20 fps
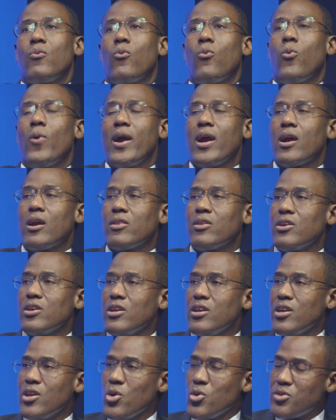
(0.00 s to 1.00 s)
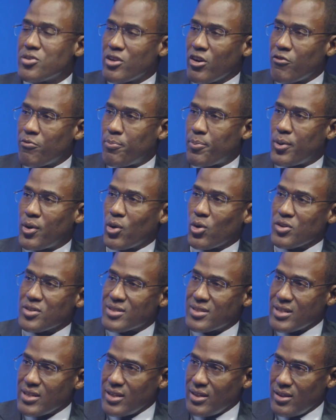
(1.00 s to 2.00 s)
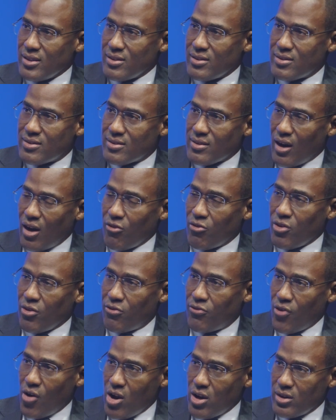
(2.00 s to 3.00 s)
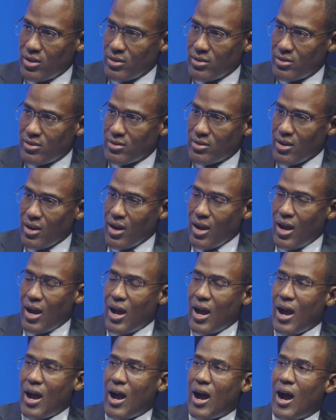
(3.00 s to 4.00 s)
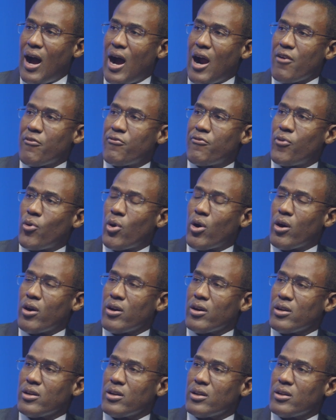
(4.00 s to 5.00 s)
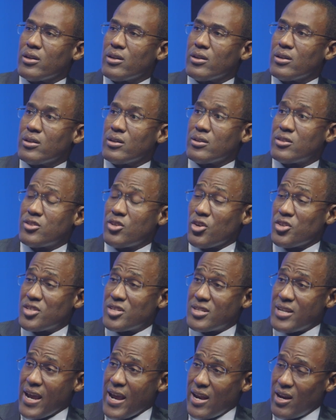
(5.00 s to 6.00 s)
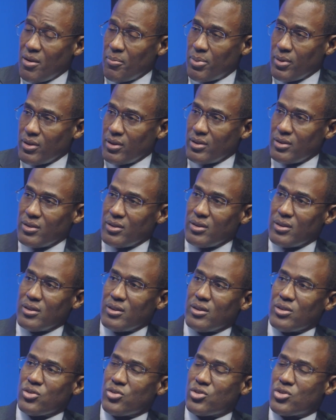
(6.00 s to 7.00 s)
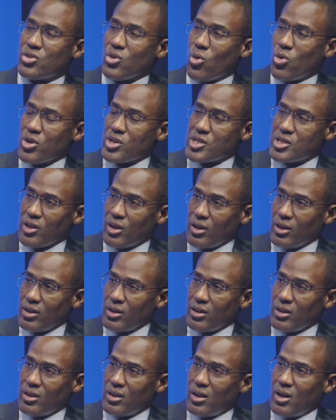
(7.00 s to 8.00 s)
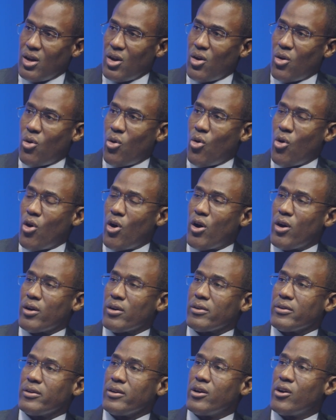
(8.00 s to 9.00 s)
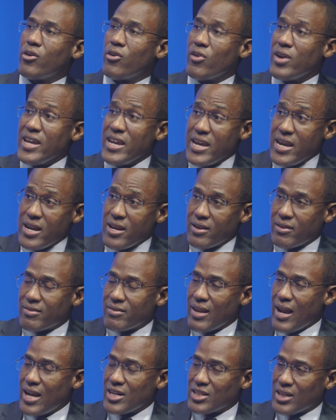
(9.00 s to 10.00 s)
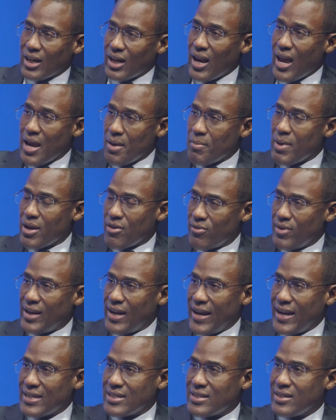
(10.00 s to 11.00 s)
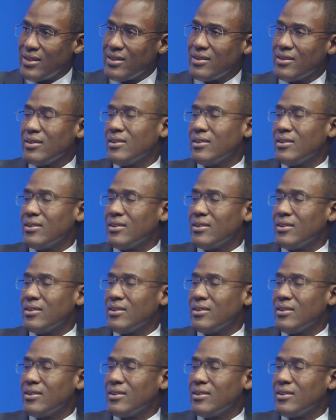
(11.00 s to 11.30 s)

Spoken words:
where the use of proceeds of the funds are for sustainable, social, or green slash climate related